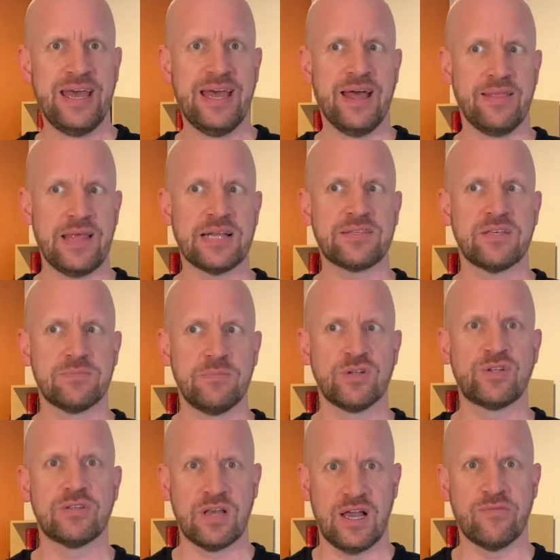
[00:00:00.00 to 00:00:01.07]
That's as much
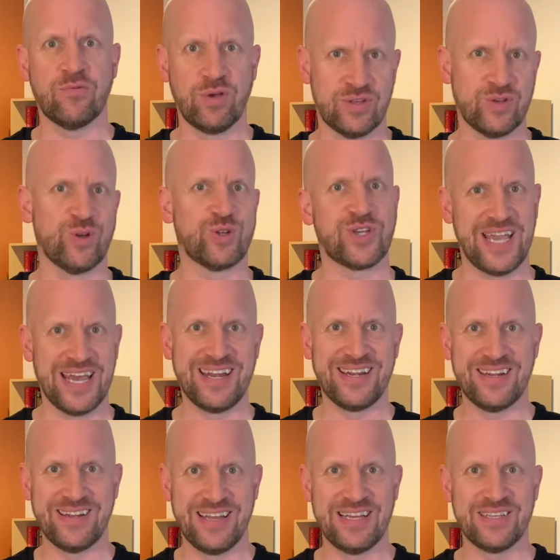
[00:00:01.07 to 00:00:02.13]
as I've researched Canada
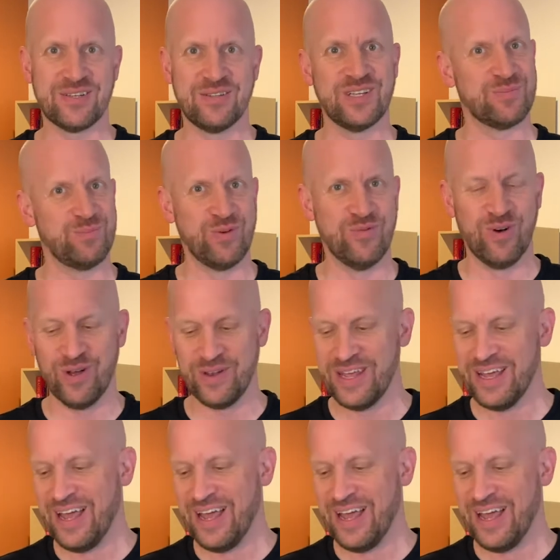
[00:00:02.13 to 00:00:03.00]
Day, so let's move on.